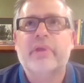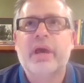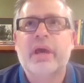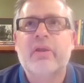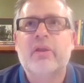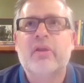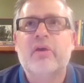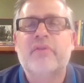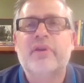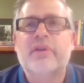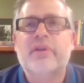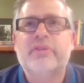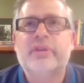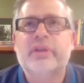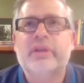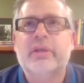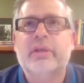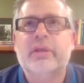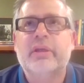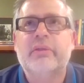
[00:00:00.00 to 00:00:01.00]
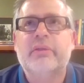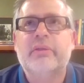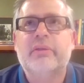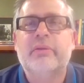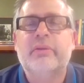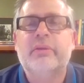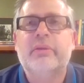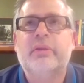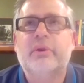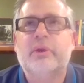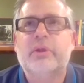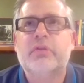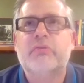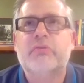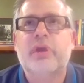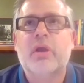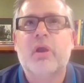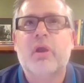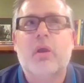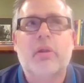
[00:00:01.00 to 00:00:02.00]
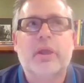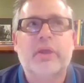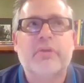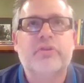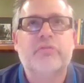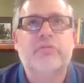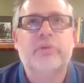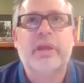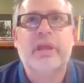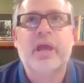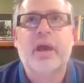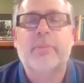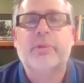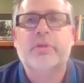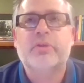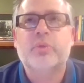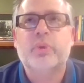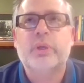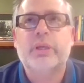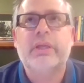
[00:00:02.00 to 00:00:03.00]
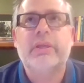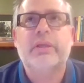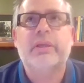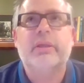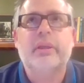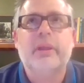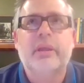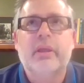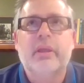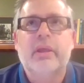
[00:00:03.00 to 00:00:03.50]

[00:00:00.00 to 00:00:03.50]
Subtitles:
I don't know if I see a direct correlation right now between